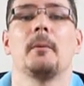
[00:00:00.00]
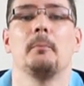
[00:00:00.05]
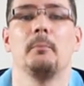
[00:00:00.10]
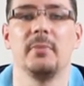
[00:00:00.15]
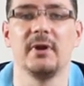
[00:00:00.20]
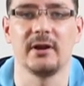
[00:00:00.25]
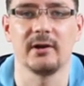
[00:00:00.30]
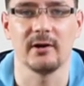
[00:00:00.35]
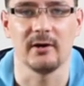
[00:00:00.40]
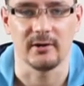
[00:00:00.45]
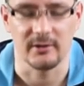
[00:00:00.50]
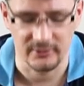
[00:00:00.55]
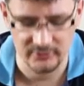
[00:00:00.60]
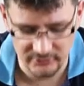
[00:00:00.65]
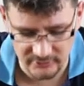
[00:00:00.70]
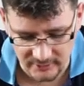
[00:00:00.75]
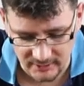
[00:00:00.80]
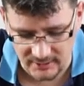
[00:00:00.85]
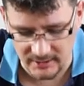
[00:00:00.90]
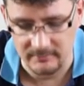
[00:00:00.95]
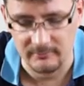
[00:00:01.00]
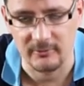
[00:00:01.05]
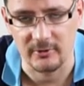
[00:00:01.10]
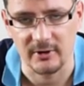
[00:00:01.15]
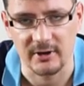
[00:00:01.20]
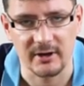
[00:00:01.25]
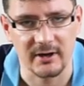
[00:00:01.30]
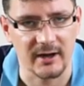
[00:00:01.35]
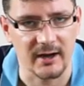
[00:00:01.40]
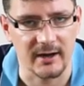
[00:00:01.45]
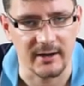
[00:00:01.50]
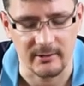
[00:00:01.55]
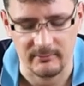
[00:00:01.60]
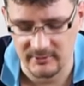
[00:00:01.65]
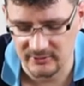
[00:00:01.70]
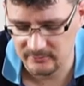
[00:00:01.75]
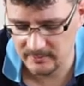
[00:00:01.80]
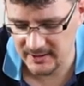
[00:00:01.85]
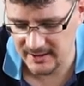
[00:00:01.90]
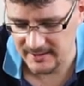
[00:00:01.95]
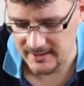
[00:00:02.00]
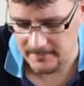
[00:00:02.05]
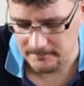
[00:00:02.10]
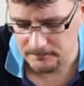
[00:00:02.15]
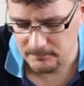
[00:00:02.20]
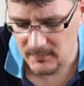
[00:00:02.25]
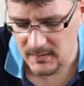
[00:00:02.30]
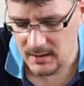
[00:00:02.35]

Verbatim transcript: because I'm running the iOS beta.